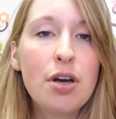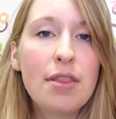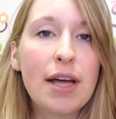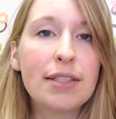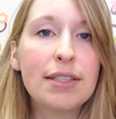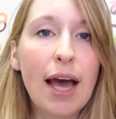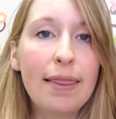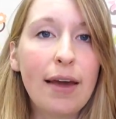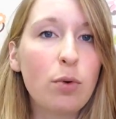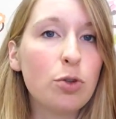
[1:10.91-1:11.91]
That's sign
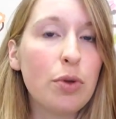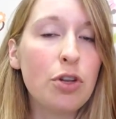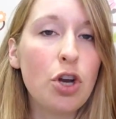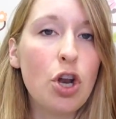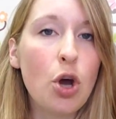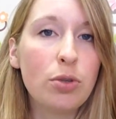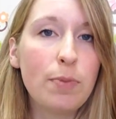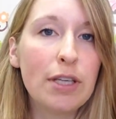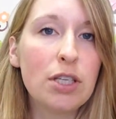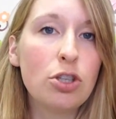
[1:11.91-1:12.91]
language with no
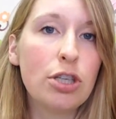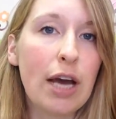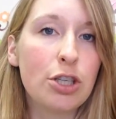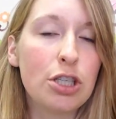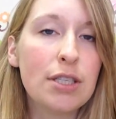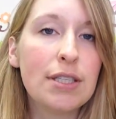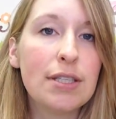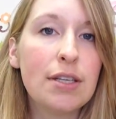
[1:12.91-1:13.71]
spaces or dashes.